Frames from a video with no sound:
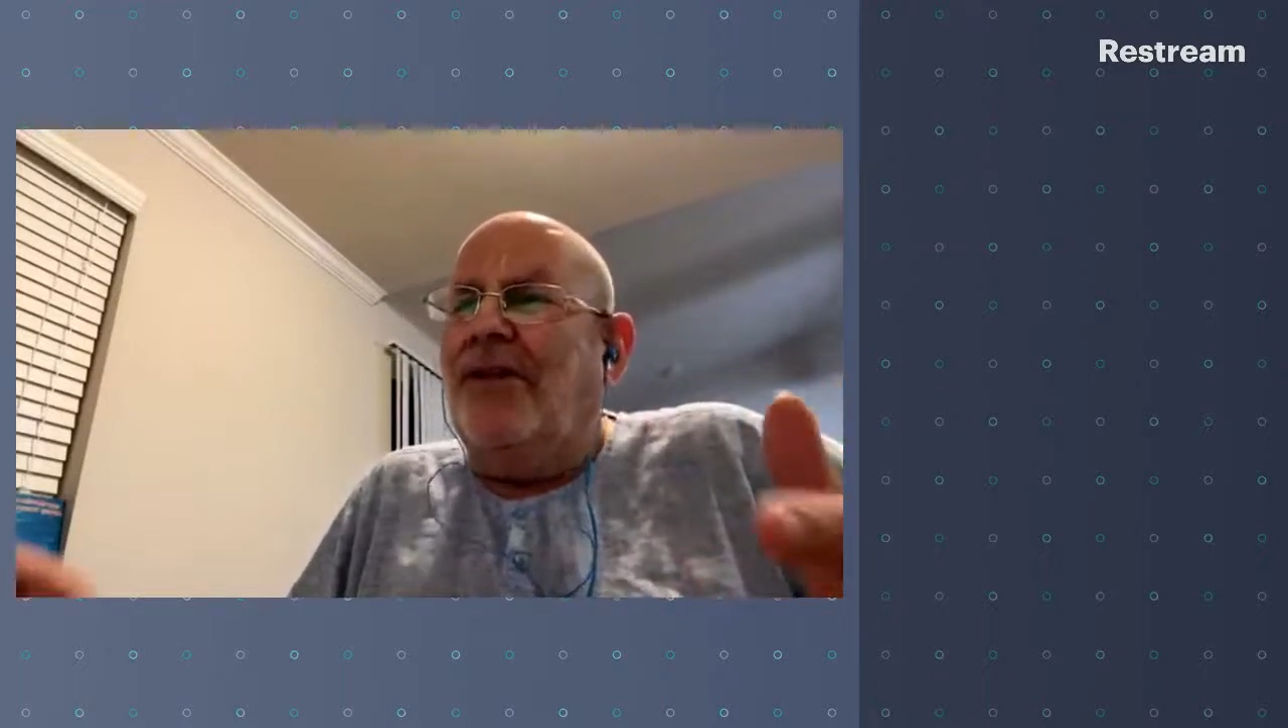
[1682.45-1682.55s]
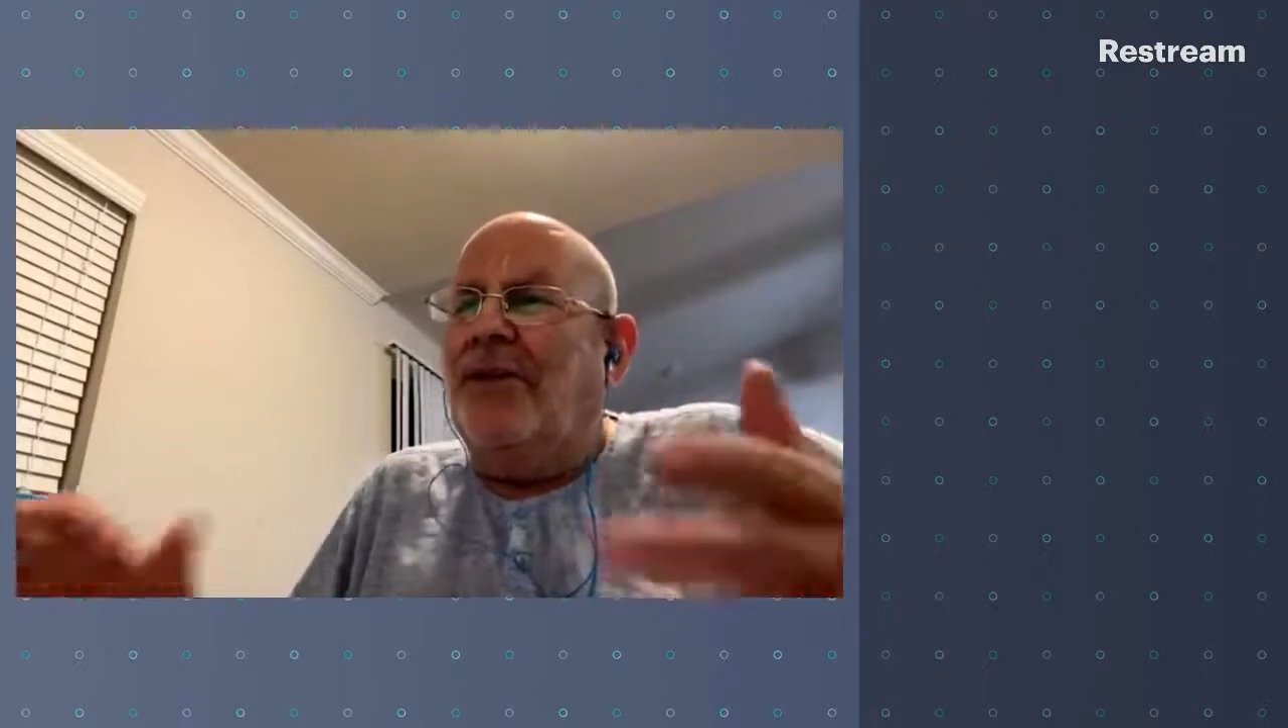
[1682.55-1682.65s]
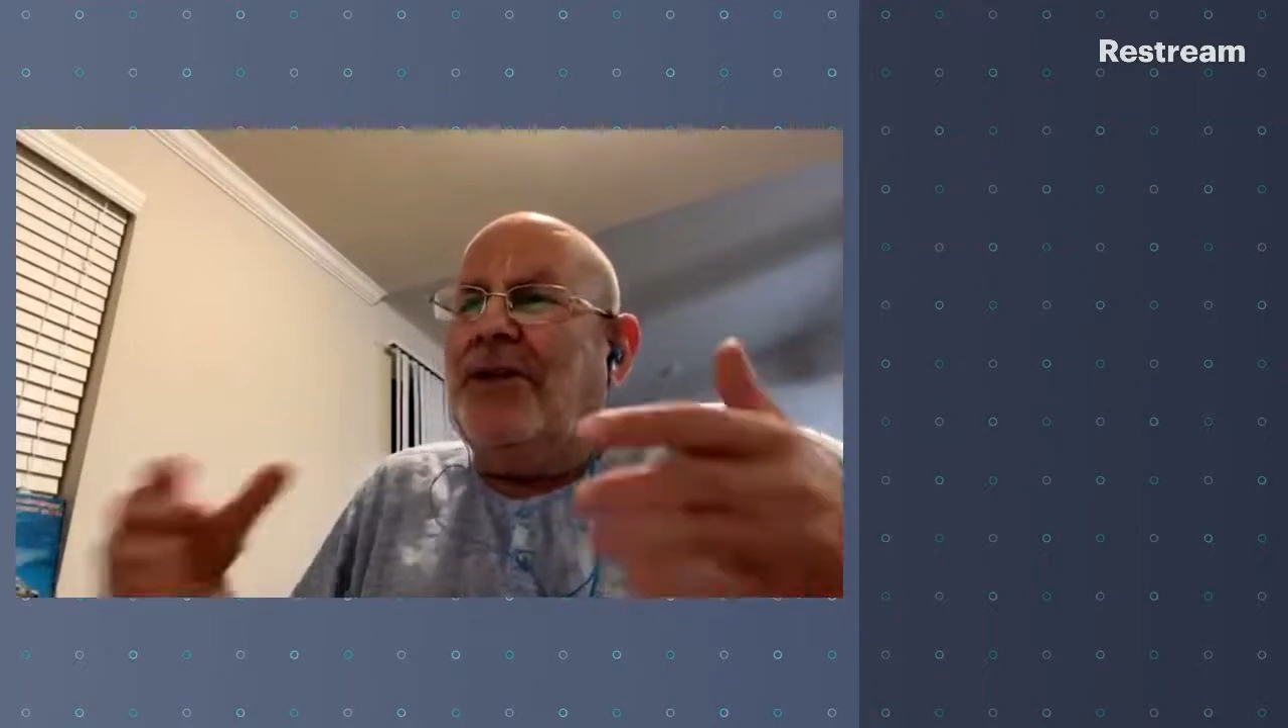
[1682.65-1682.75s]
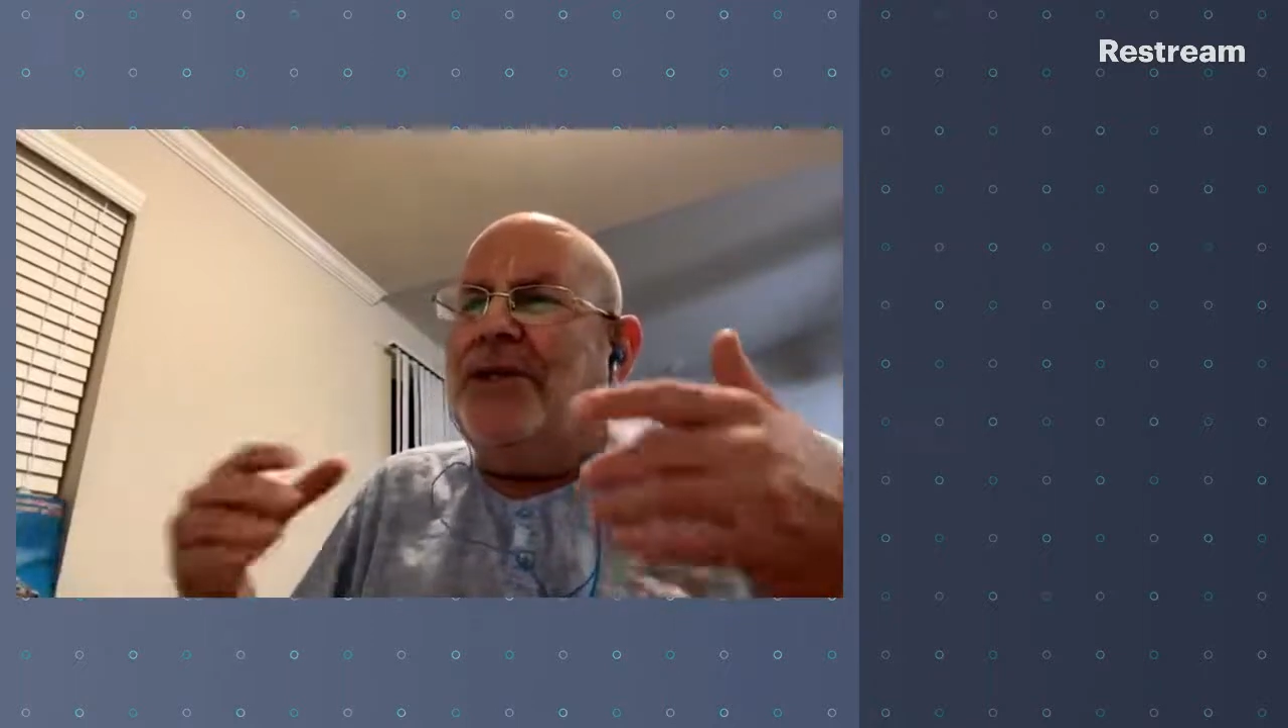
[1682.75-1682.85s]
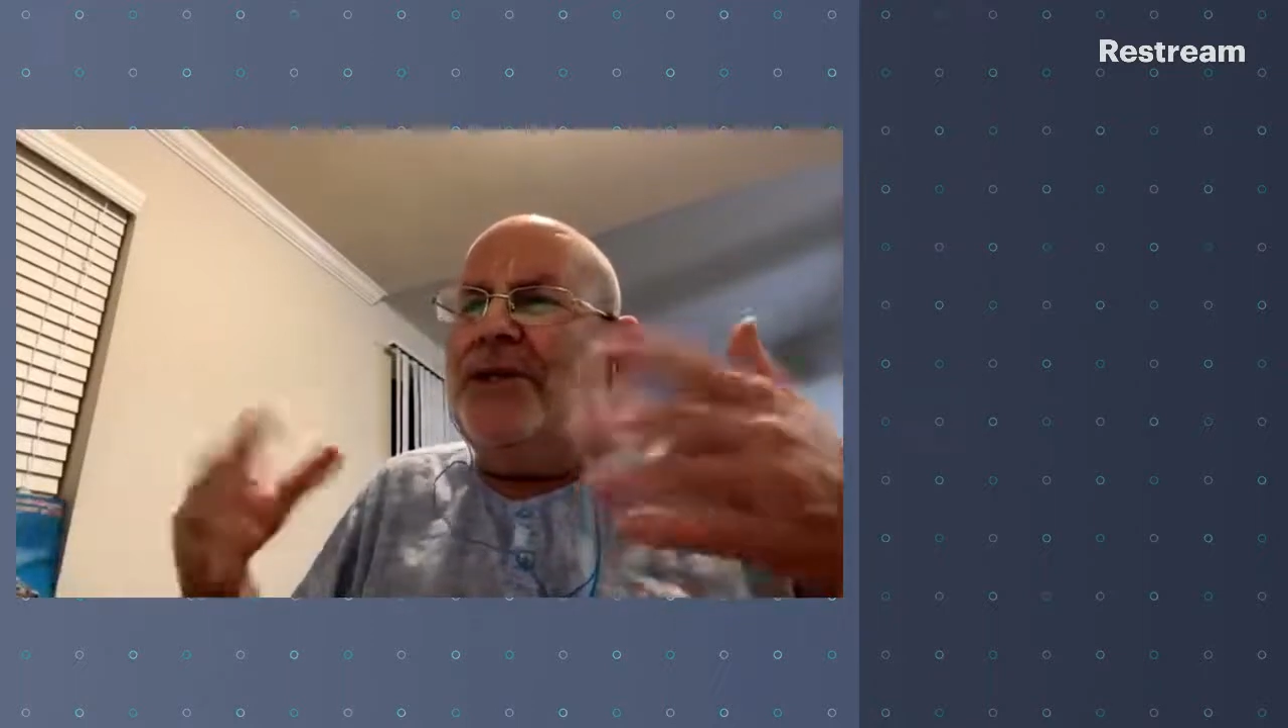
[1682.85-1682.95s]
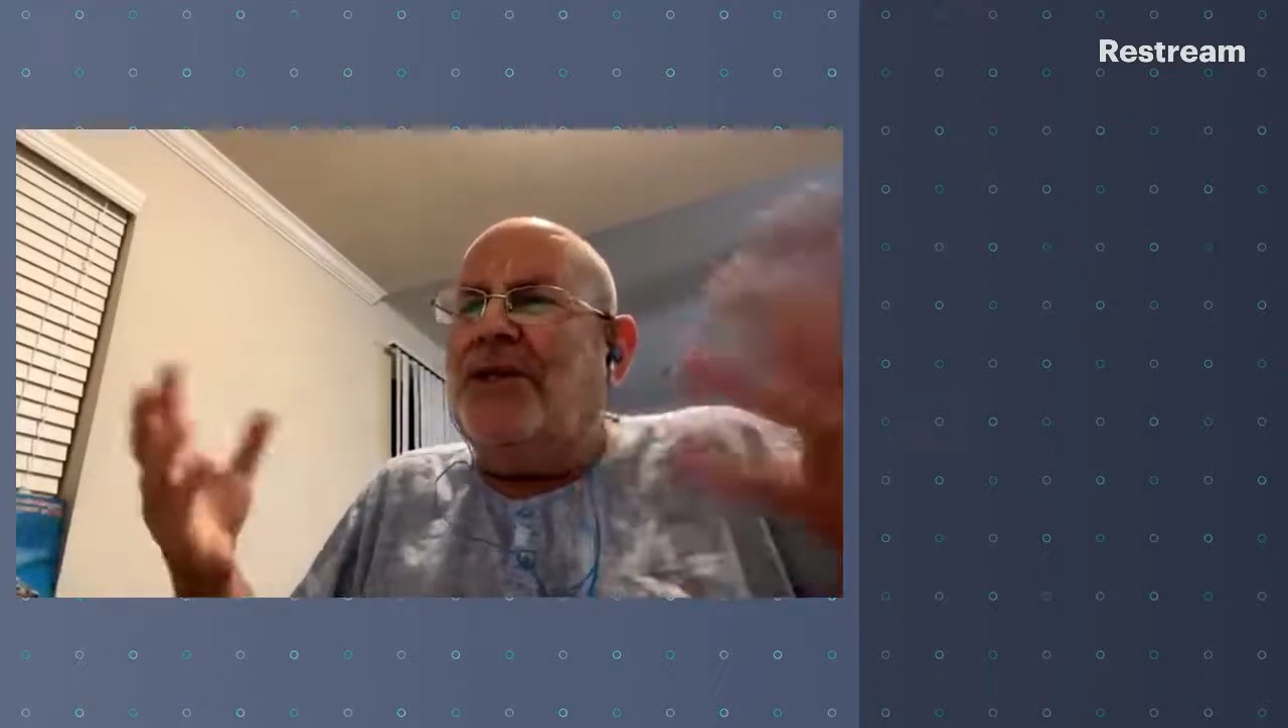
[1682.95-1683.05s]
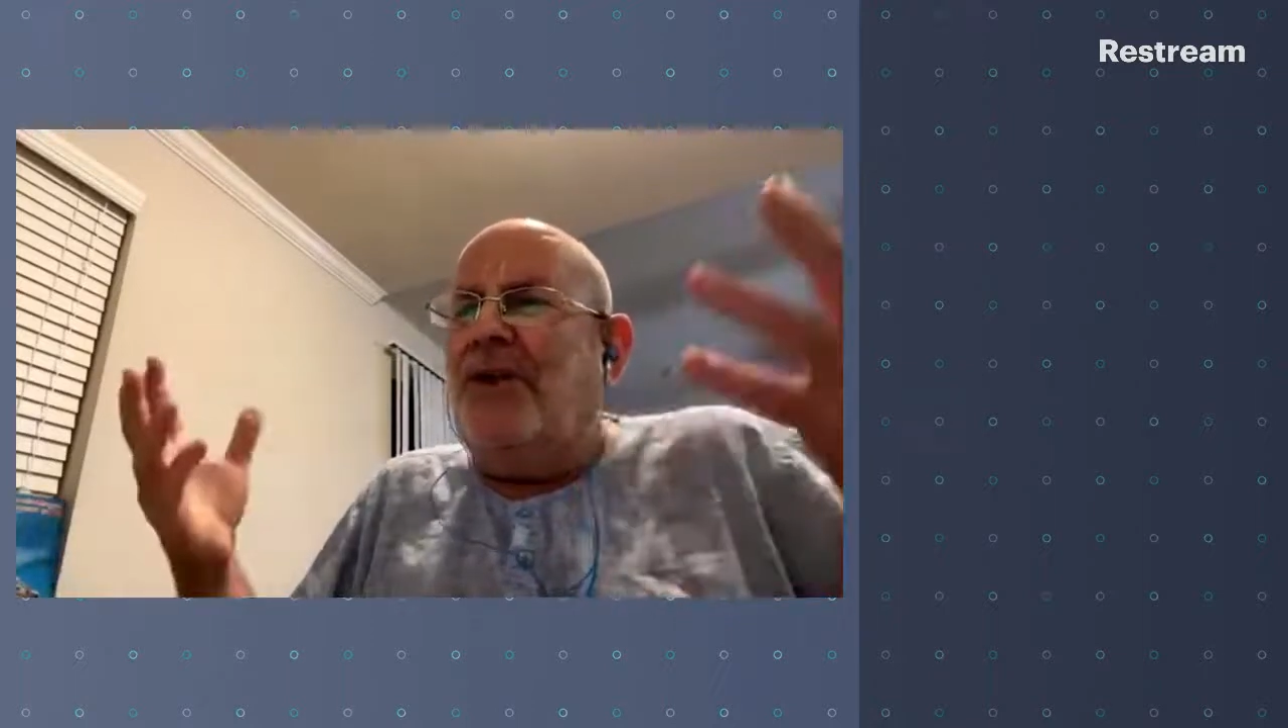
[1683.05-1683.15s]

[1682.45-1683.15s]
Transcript: the rishis